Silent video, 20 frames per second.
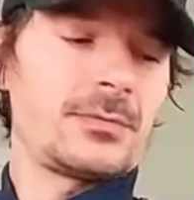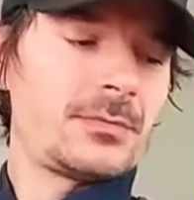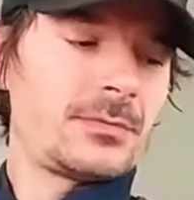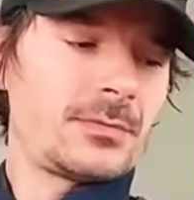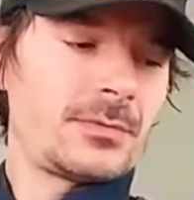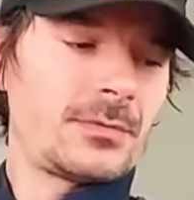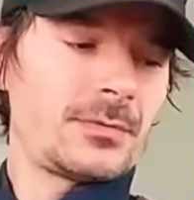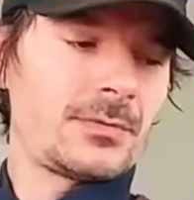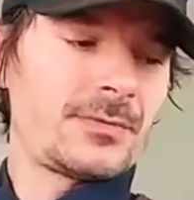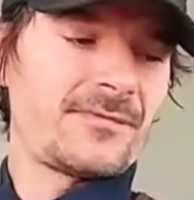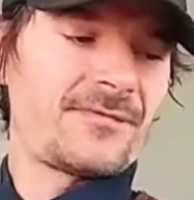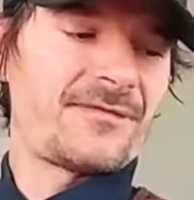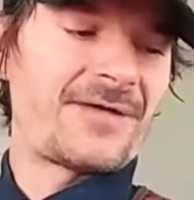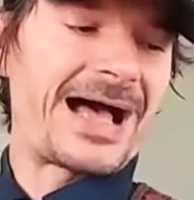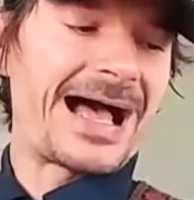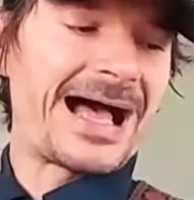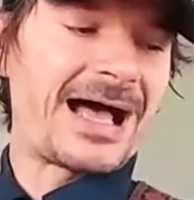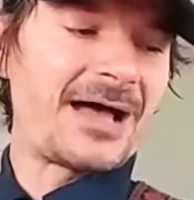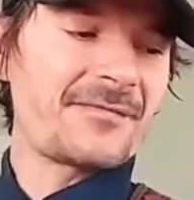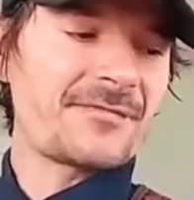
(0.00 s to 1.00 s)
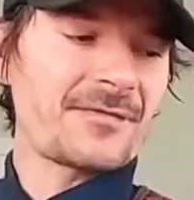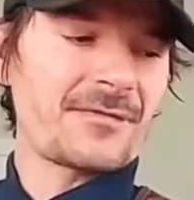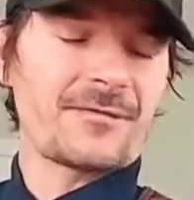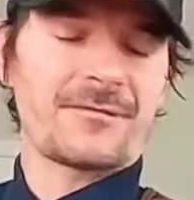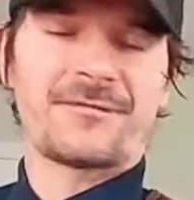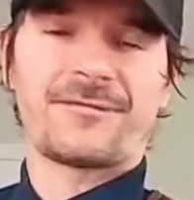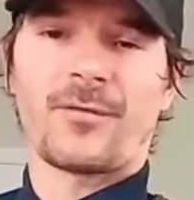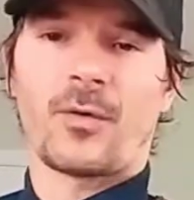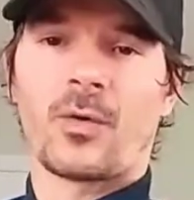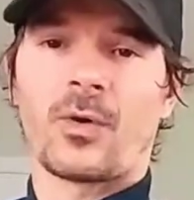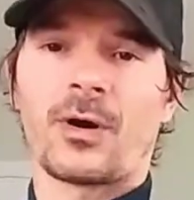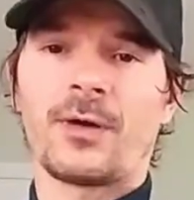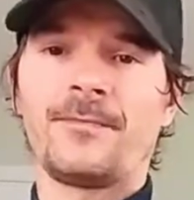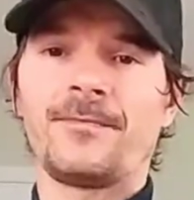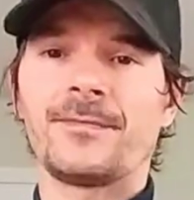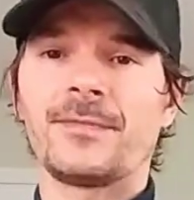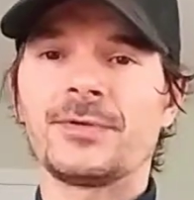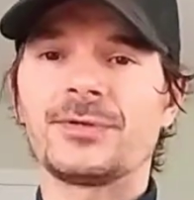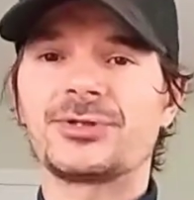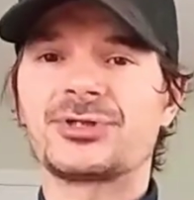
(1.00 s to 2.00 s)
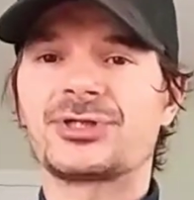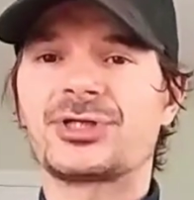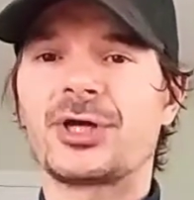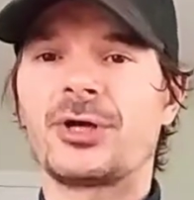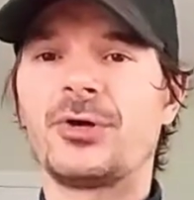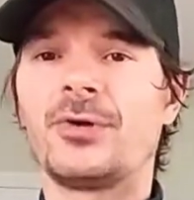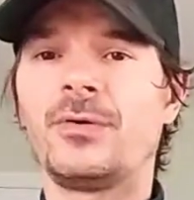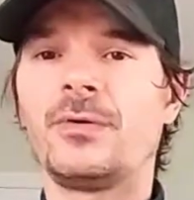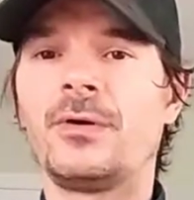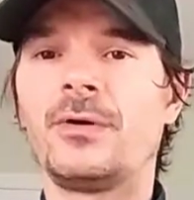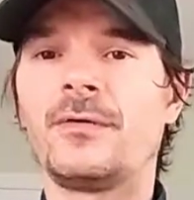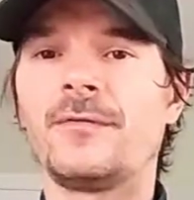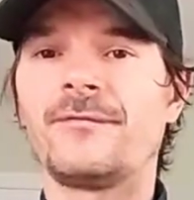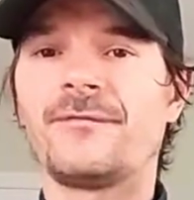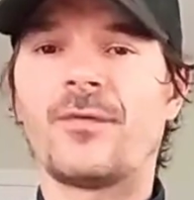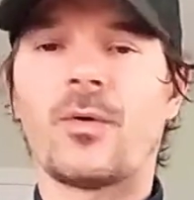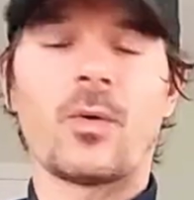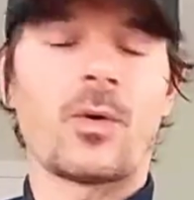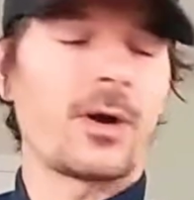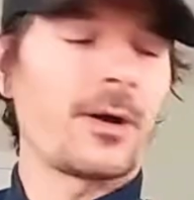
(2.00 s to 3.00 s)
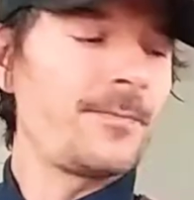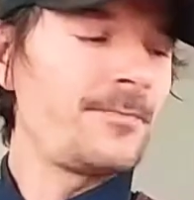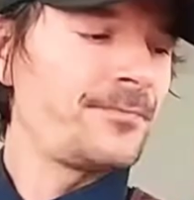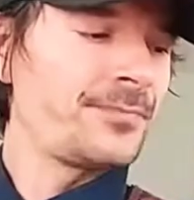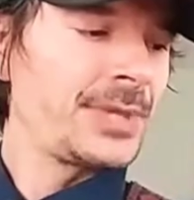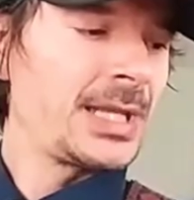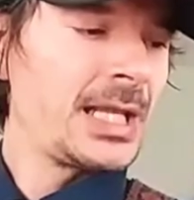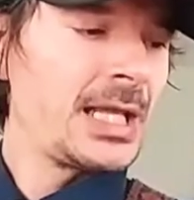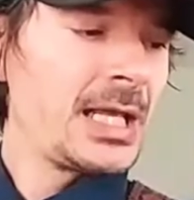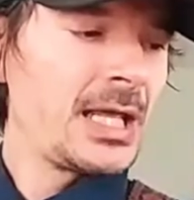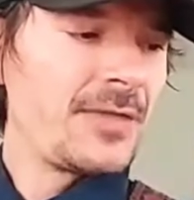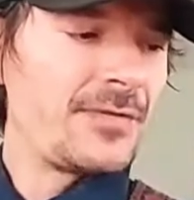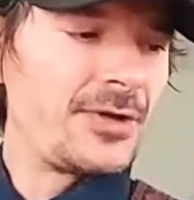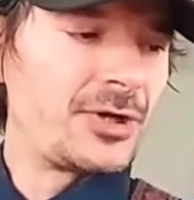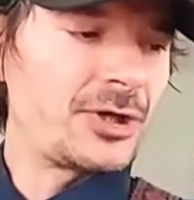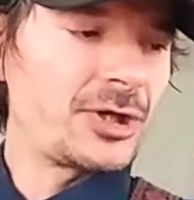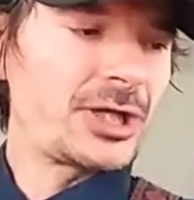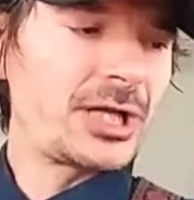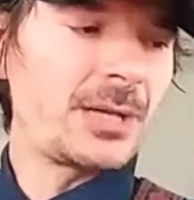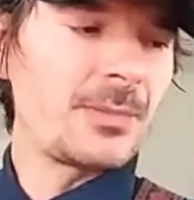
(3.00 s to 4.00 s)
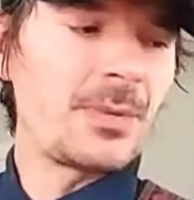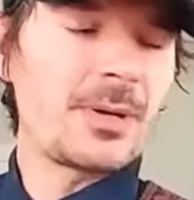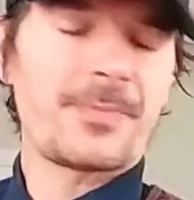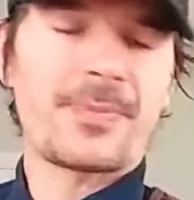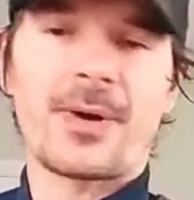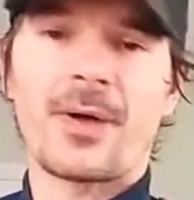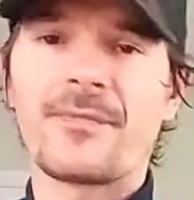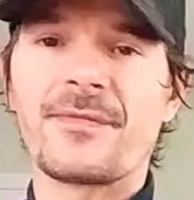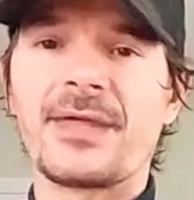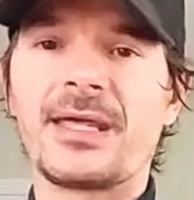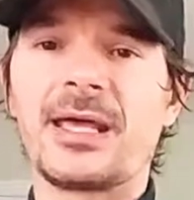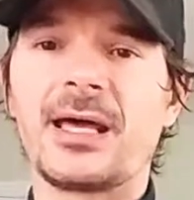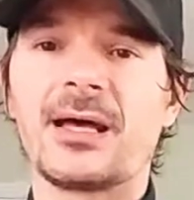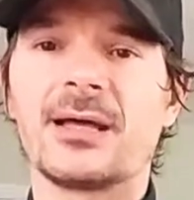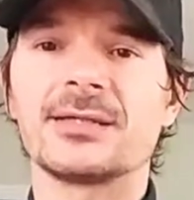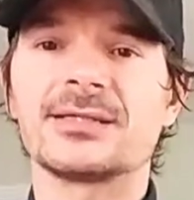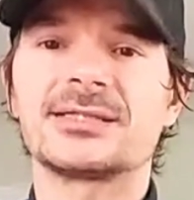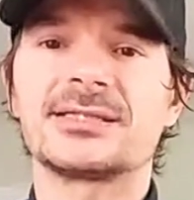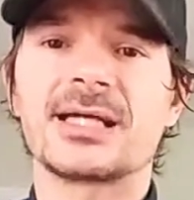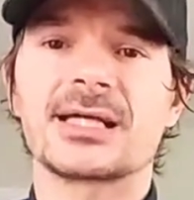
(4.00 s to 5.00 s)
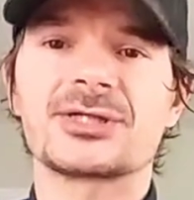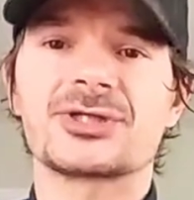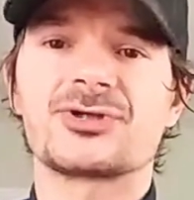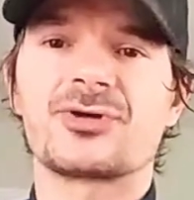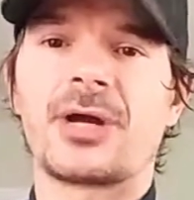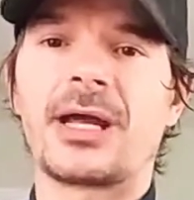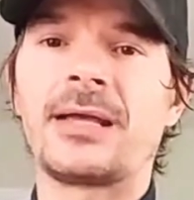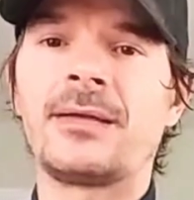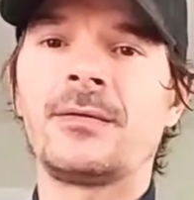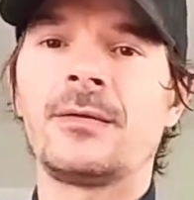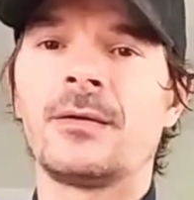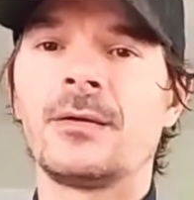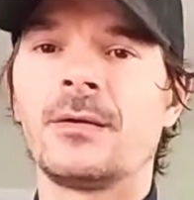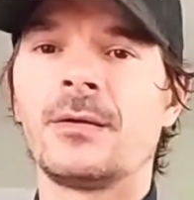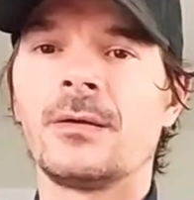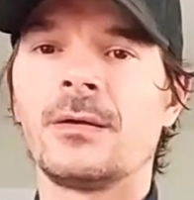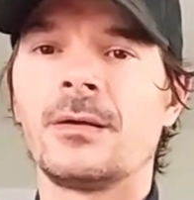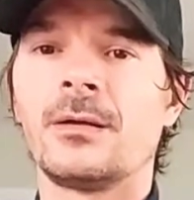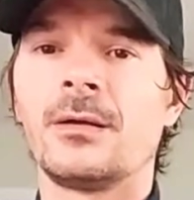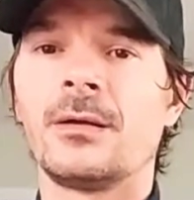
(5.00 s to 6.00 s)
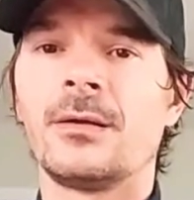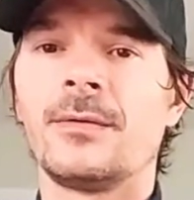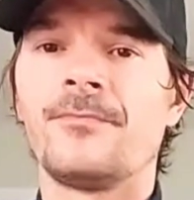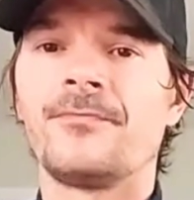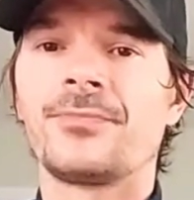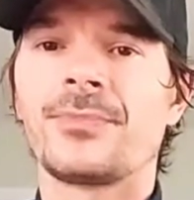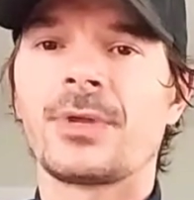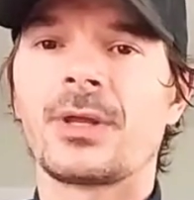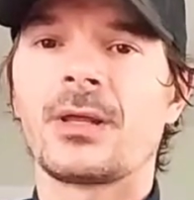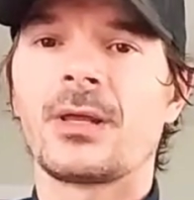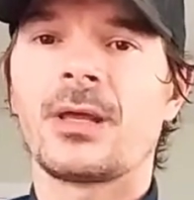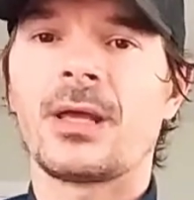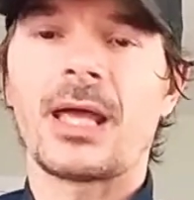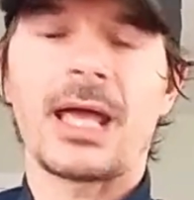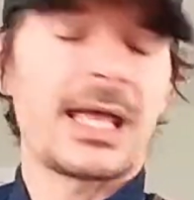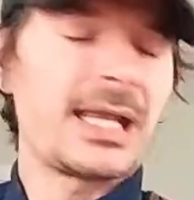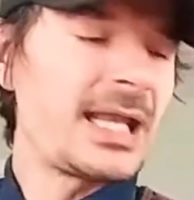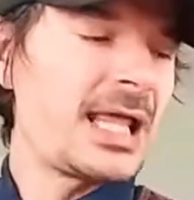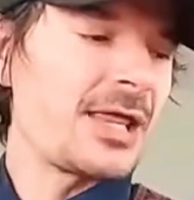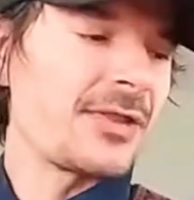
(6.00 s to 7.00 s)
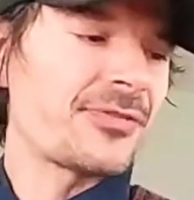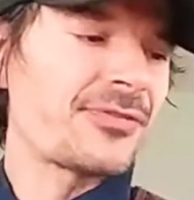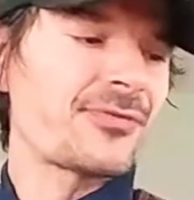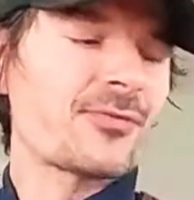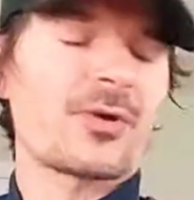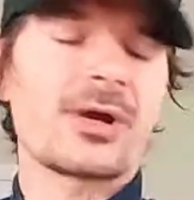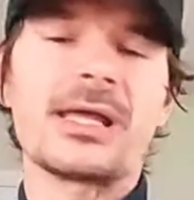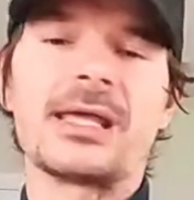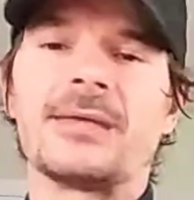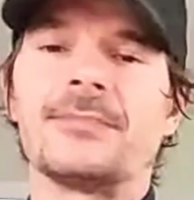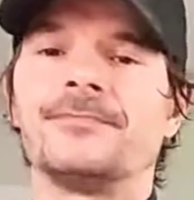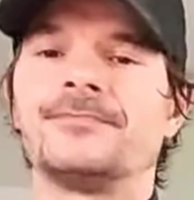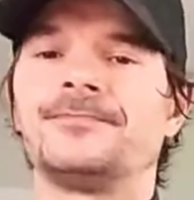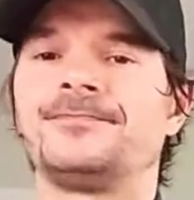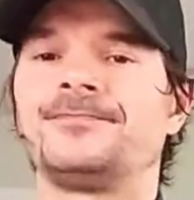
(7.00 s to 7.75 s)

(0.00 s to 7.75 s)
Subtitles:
5, 4, 2, 4. Then you come up on the 6th string and hit 3.